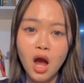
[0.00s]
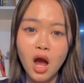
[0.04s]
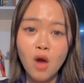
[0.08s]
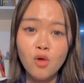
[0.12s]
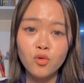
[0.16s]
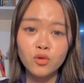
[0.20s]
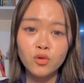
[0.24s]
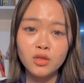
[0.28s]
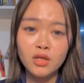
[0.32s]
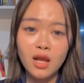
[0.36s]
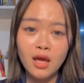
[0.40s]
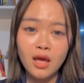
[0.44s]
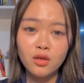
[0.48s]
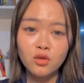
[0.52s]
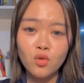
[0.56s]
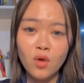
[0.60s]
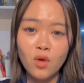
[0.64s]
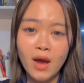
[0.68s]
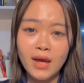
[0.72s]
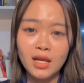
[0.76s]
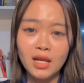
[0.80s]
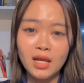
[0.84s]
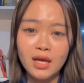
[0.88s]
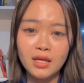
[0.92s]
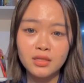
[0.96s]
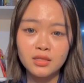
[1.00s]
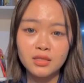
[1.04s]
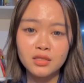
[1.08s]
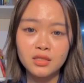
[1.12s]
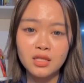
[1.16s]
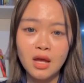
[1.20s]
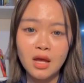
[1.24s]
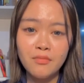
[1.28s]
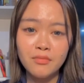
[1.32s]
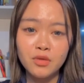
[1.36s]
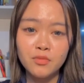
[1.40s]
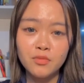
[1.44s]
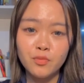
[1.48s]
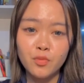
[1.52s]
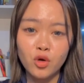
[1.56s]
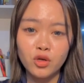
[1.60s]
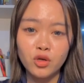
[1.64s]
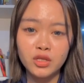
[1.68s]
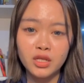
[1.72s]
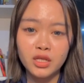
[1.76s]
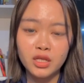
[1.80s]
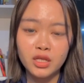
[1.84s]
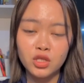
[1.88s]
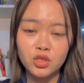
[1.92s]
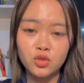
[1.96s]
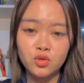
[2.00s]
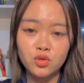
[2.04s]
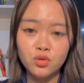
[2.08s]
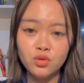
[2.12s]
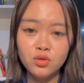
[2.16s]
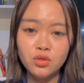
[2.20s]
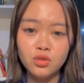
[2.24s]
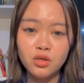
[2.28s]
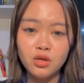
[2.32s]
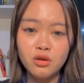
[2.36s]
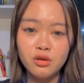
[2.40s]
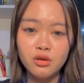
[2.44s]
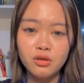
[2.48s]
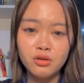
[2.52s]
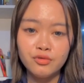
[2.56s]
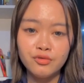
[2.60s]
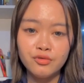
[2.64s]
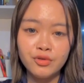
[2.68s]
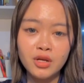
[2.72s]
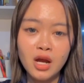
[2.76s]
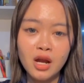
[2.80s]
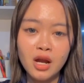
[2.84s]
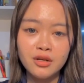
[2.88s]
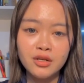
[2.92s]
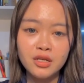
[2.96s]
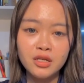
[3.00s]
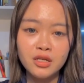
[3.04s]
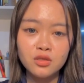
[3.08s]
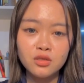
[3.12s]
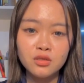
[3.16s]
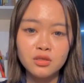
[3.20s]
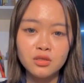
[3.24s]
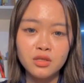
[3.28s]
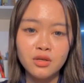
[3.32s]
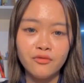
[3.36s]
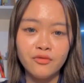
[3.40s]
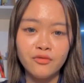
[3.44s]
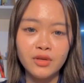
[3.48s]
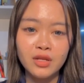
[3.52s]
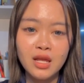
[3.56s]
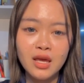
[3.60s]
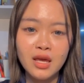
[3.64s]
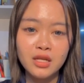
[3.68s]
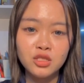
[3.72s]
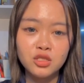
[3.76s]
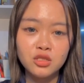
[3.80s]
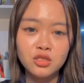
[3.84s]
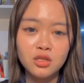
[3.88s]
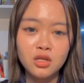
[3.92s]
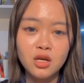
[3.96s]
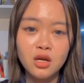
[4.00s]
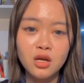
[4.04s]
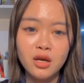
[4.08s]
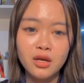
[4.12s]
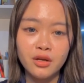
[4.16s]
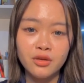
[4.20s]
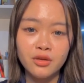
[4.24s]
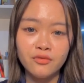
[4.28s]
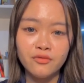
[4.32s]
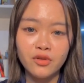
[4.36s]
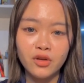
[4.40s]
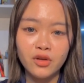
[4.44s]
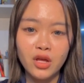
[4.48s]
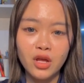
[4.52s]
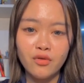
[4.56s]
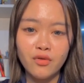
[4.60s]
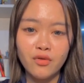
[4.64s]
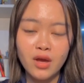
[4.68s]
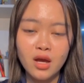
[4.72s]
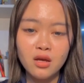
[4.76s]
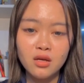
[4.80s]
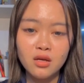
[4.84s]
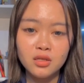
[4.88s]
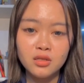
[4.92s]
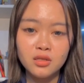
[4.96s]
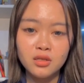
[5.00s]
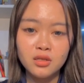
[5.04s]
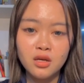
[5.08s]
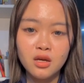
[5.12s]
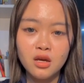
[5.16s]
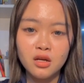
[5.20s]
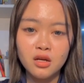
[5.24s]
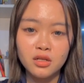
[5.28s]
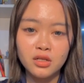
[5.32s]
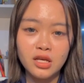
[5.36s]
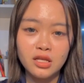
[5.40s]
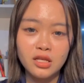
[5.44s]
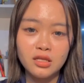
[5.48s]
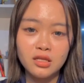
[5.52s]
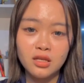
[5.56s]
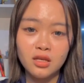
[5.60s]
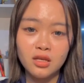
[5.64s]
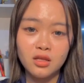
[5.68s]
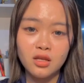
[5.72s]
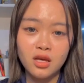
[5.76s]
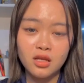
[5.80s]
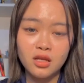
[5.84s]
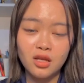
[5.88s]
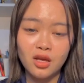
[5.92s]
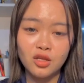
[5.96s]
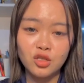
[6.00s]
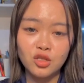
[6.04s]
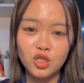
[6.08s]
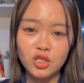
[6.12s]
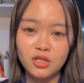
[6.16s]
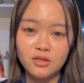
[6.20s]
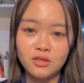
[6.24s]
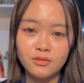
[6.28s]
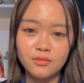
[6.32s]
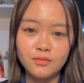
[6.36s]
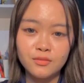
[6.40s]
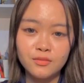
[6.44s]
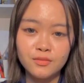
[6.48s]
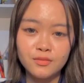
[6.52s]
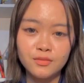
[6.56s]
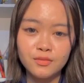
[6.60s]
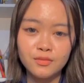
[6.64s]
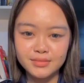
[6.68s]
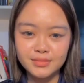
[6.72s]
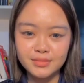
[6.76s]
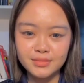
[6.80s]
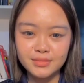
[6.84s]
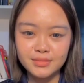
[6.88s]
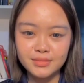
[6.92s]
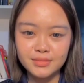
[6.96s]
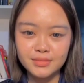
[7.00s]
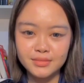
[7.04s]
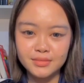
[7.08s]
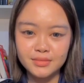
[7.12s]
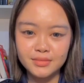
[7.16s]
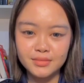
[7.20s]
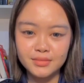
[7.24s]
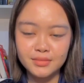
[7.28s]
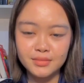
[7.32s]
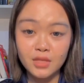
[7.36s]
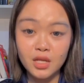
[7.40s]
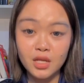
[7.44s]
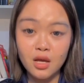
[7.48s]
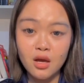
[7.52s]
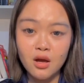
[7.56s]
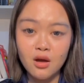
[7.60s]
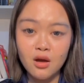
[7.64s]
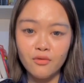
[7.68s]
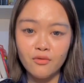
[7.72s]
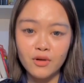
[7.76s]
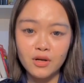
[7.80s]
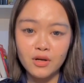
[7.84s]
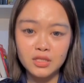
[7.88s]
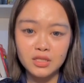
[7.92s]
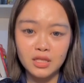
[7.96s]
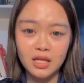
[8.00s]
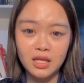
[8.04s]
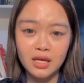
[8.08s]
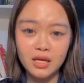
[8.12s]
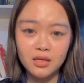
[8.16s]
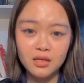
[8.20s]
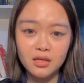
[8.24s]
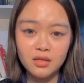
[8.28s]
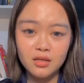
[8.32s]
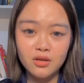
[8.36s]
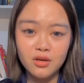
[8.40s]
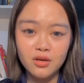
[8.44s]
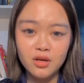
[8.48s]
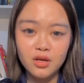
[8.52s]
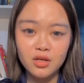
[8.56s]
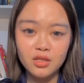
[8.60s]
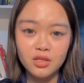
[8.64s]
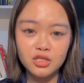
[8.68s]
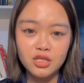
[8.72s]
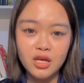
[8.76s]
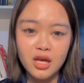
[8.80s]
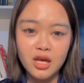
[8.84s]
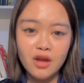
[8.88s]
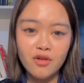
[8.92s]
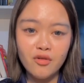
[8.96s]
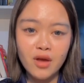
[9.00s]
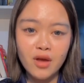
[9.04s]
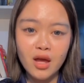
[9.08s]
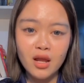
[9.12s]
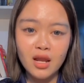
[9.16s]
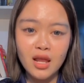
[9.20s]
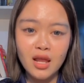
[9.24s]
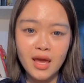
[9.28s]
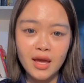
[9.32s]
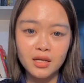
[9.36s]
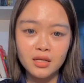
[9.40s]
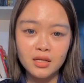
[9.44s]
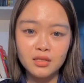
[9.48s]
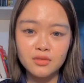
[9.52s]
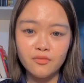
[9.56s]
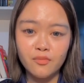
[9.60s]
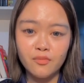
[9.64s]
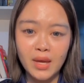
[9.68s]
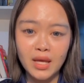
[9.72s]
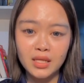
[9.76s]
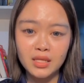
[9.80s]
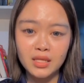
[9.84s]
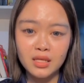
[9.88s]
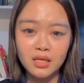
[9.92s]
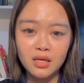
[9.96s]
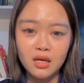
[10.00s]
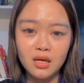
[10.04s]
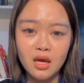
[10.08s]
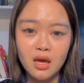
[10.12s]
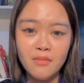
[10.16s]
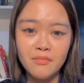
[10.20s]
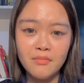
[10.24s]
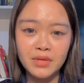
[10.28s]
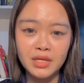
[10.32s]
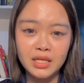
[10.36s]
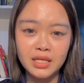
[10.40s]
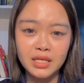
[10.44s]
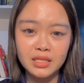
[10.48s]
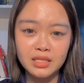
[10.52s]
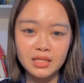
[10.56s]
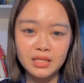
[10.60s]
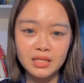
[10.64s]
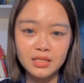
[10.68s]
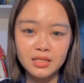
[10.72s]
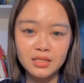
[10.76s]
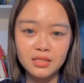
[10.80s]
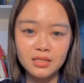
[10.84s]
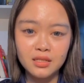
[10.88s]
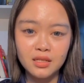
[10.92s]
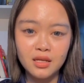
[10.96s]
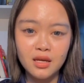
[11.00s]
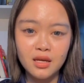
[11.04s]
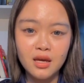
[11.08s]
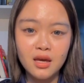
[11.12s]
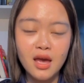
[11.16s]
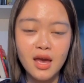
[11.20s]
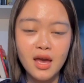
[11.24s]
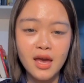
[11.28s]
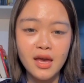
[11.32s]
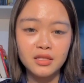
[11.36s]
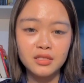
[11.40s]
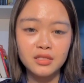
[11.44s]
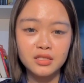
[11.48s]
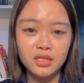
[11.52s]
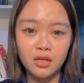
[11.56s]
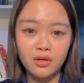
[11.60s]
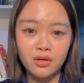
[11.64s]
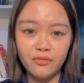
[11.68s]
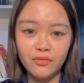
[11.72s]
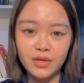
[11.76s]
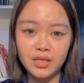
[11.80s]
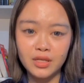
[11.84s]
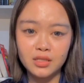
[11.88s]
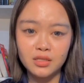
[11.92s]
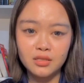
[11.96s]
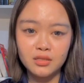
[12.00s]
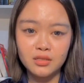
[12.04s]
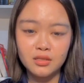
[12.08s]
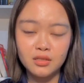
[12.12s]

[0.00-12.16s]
I would like to highlight some important issues regarding the village river area that need attention. Firstly, the area lacks basic amenities and service.